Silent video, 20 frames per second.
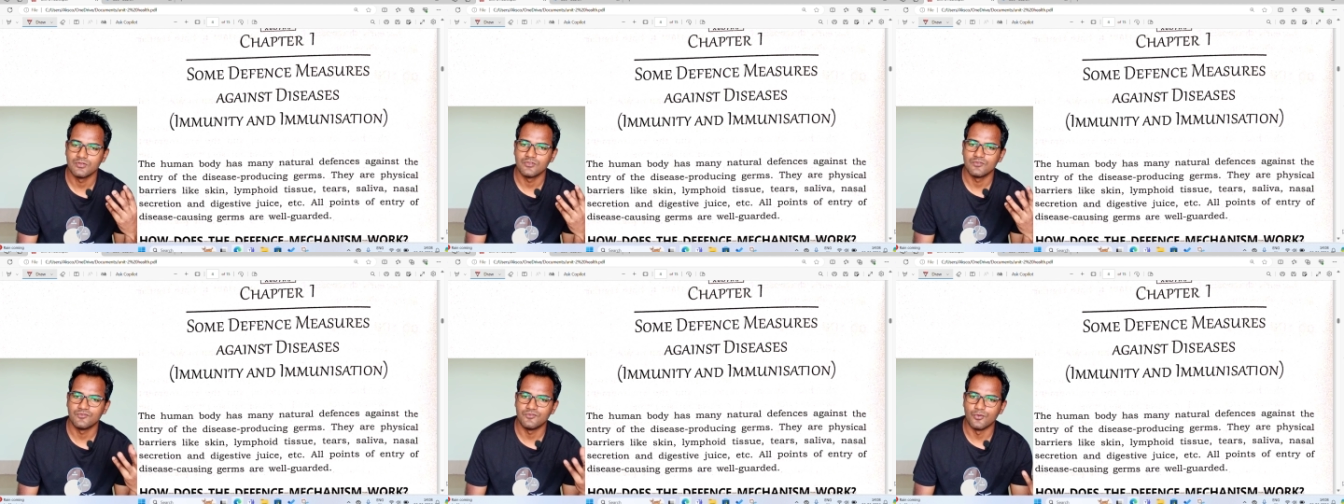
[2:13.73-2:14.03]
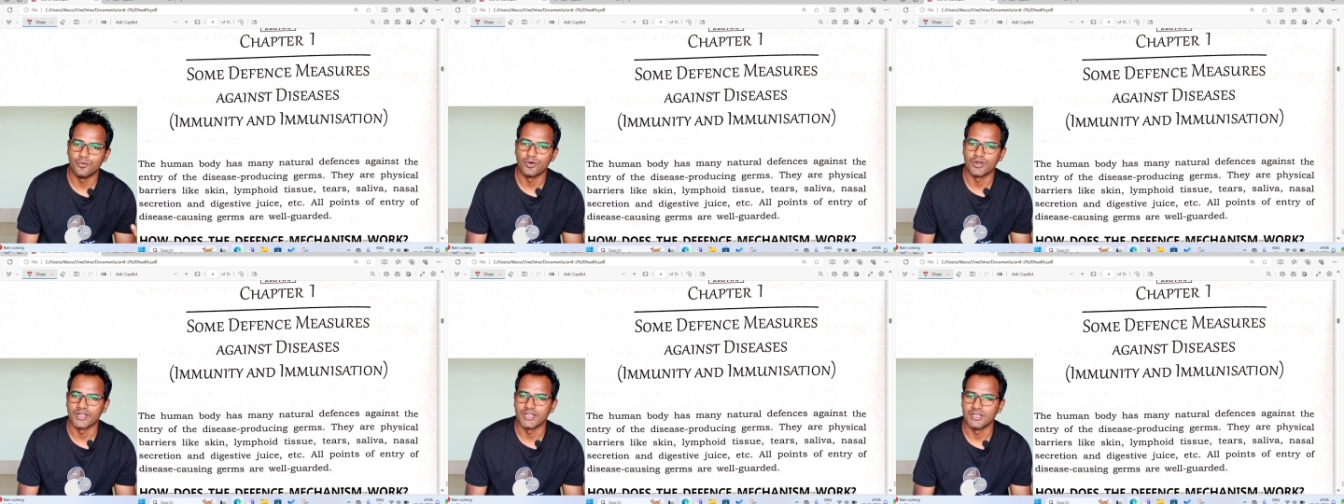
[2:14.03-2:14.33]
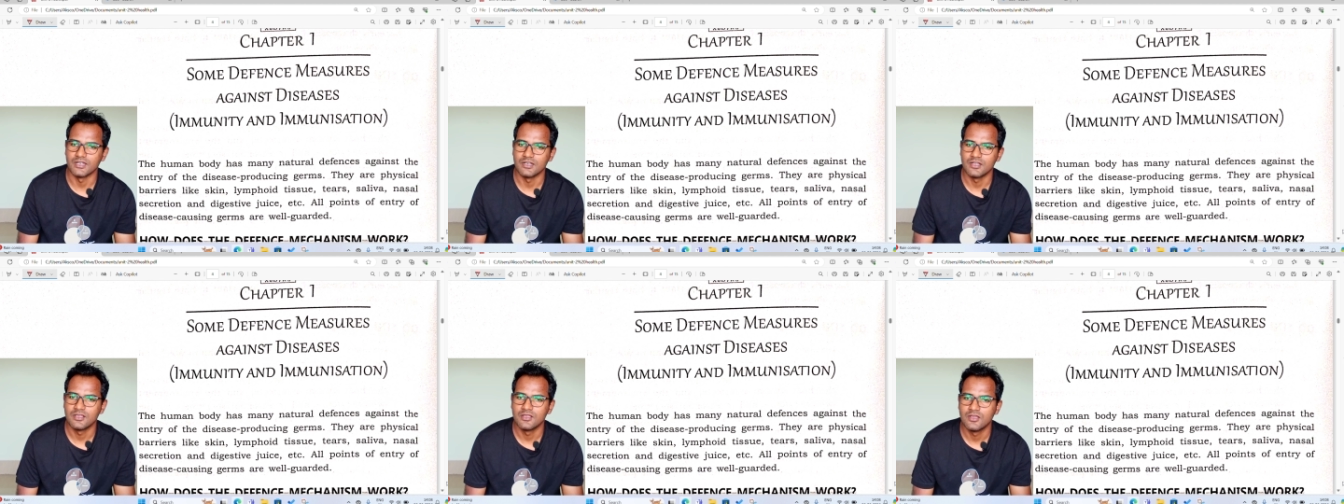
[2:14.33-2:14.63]

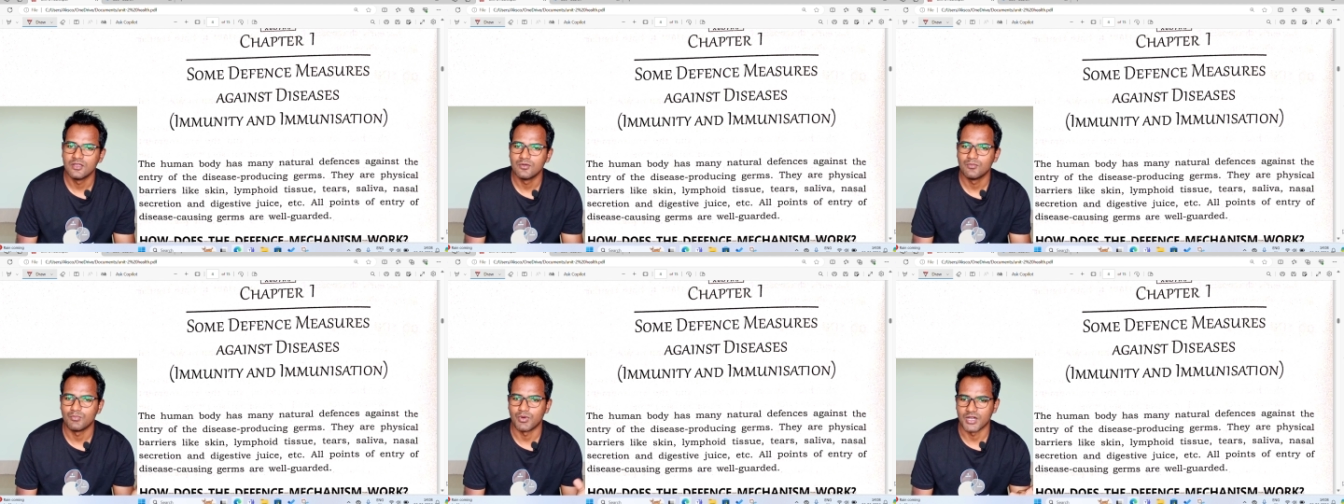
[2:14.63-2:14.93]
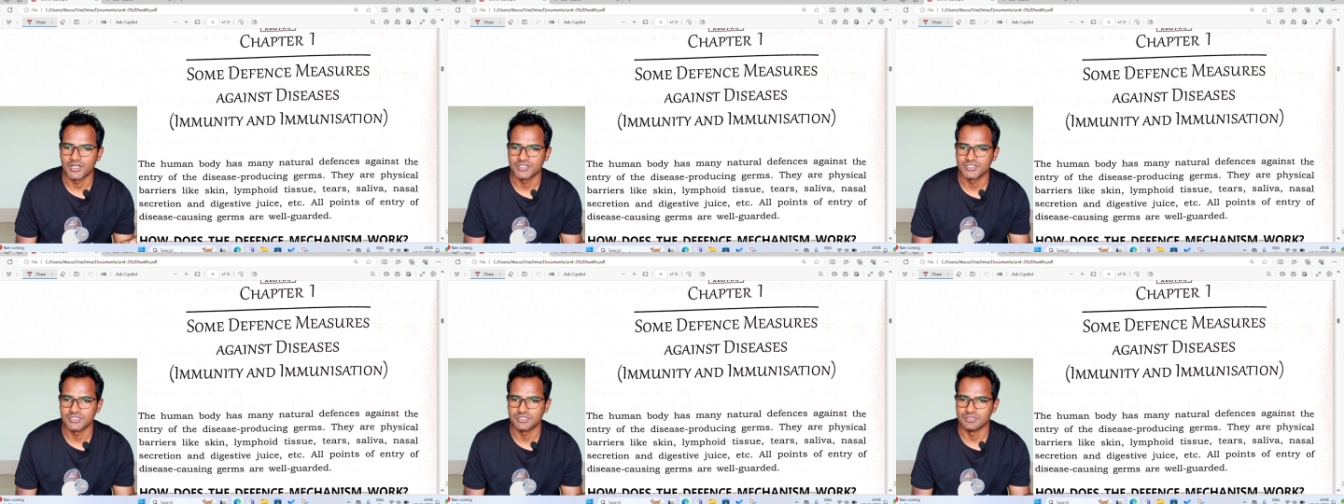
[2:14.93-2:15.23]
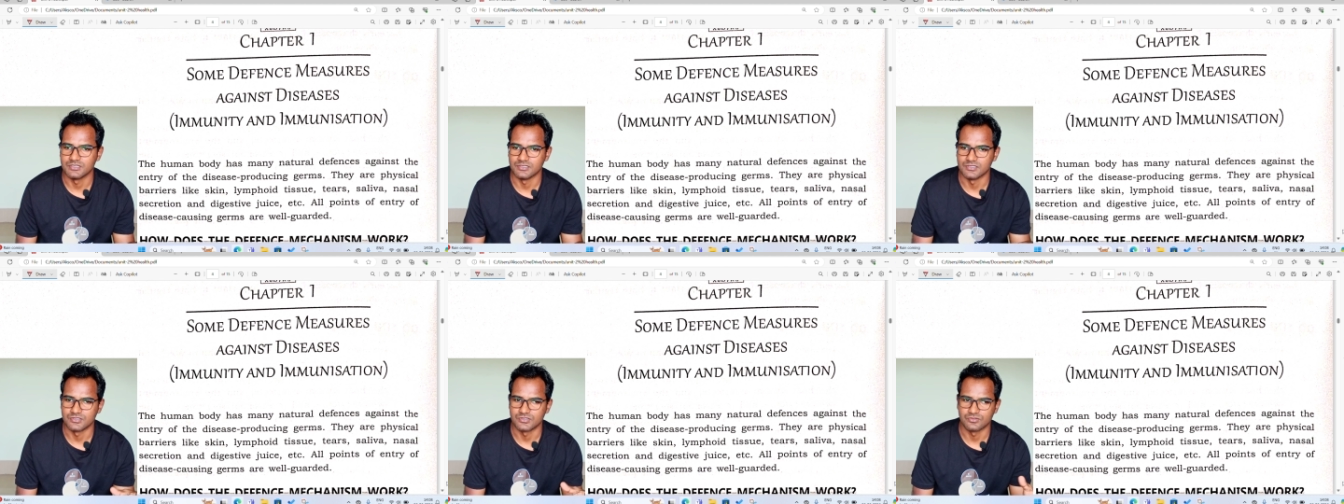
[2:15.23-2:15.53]
foreign
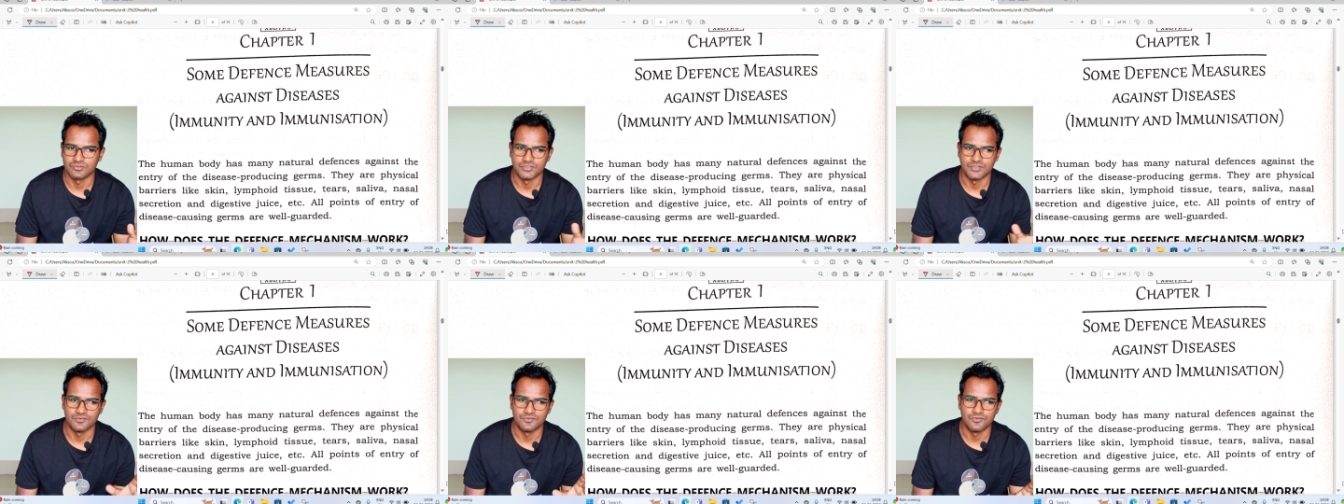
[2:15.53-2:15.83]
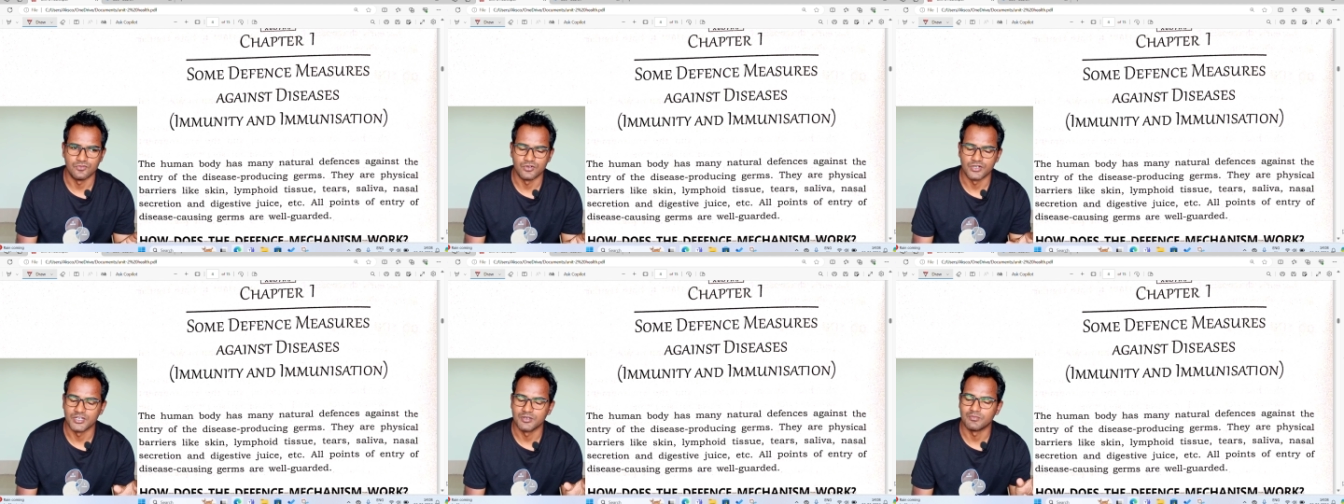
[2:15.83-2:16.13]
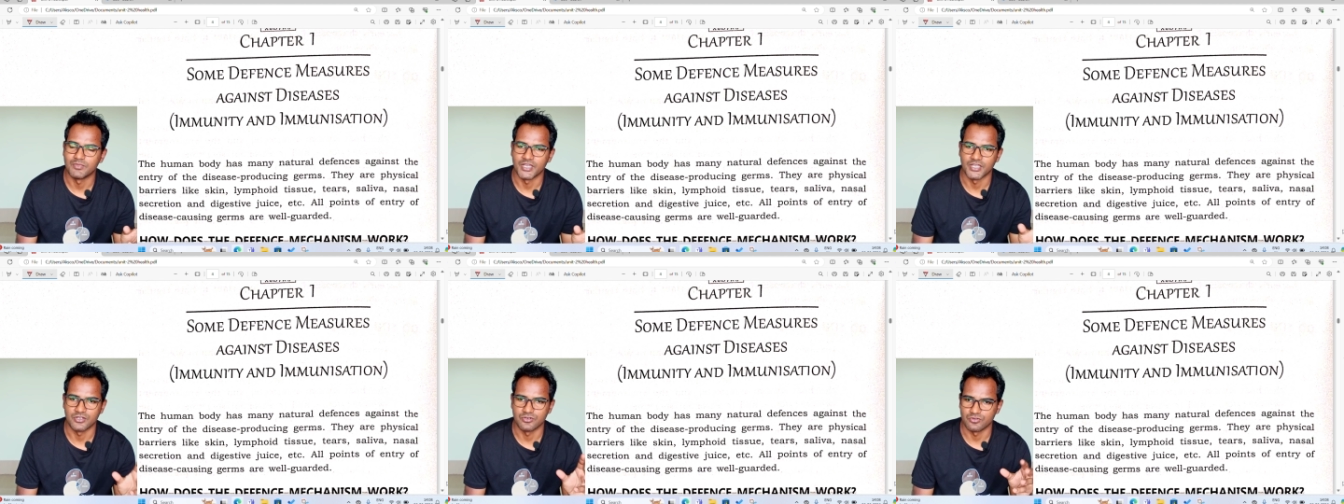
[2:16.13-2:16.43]
particles or the foreign
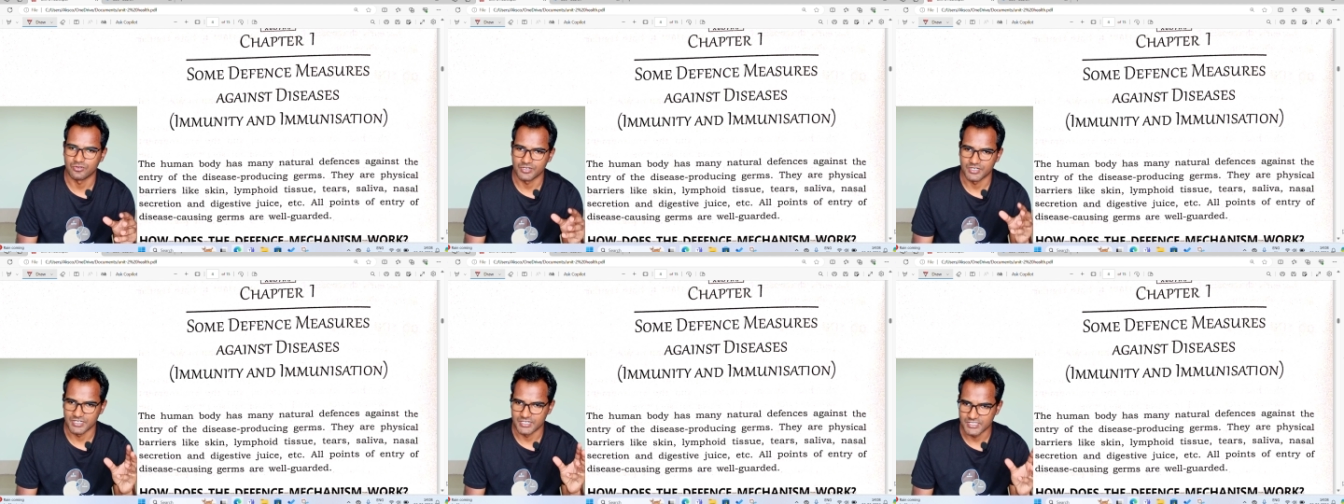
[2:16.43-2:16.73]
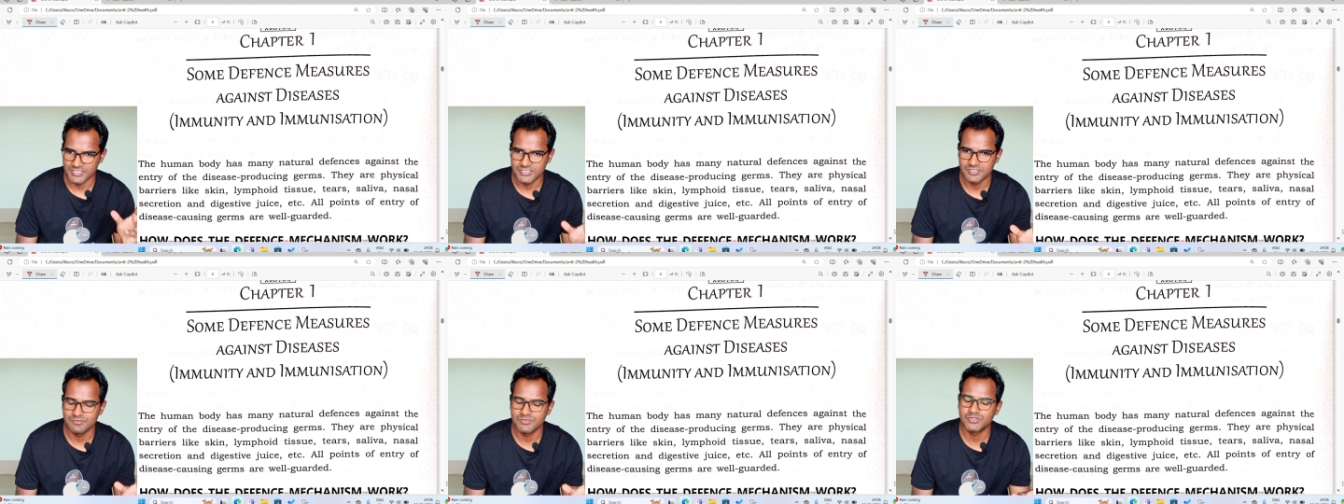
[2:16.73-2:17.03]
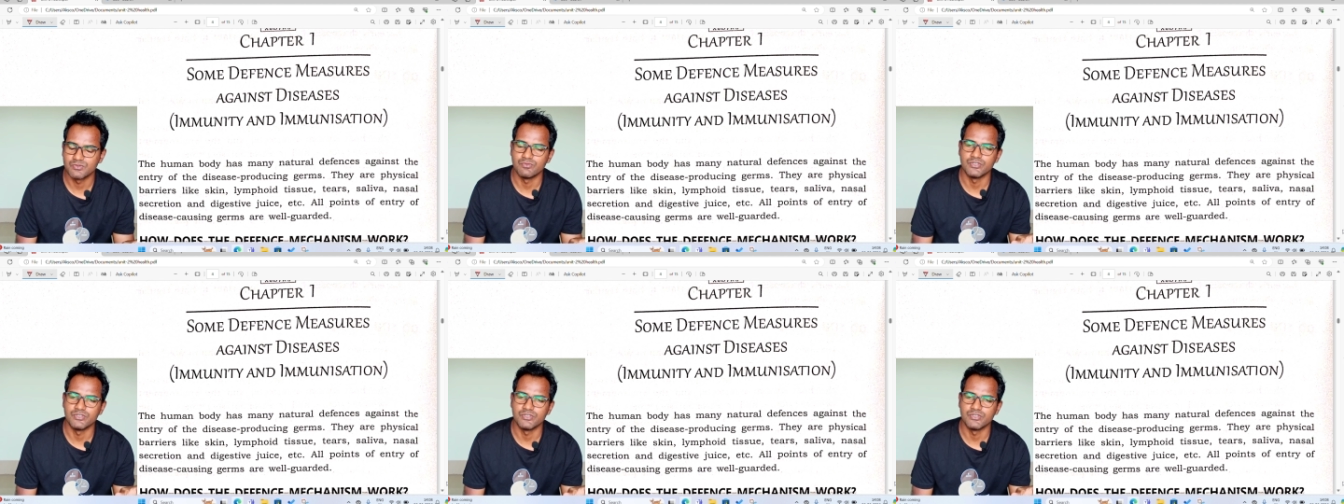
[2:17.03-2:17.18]
microorganisms,